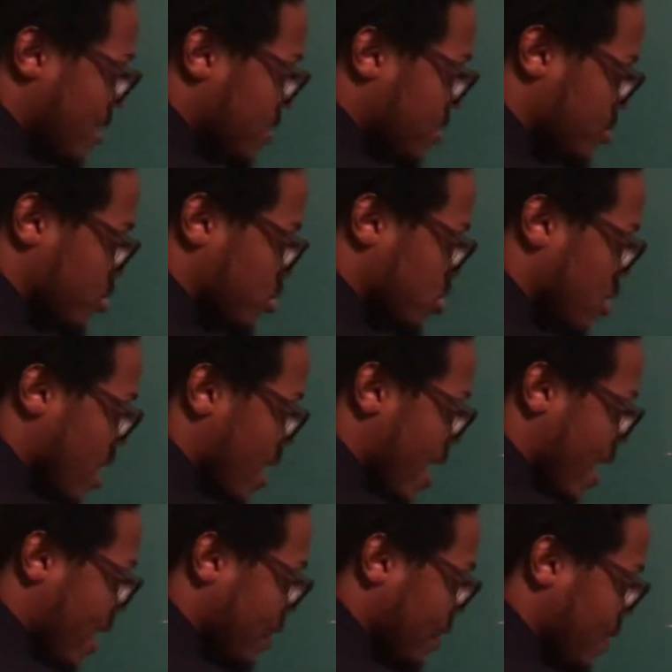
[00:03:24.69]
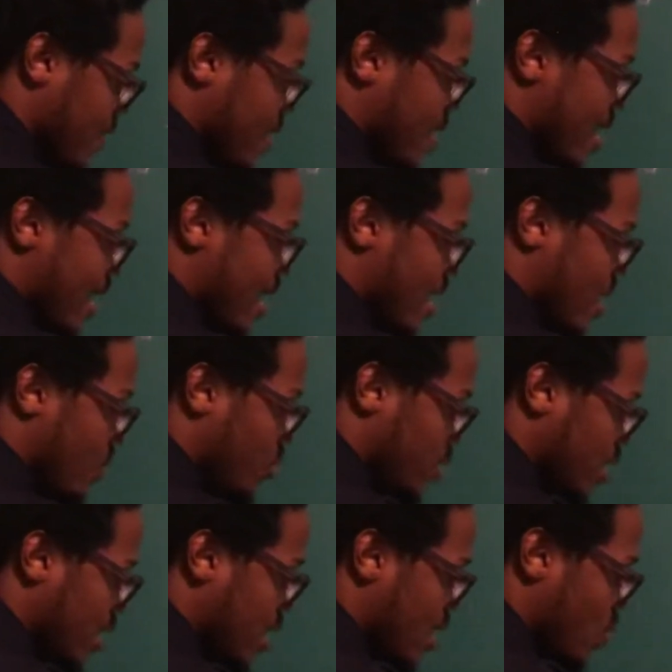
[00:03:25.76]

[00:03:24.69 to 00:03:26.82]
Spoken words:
subtract, and I will get a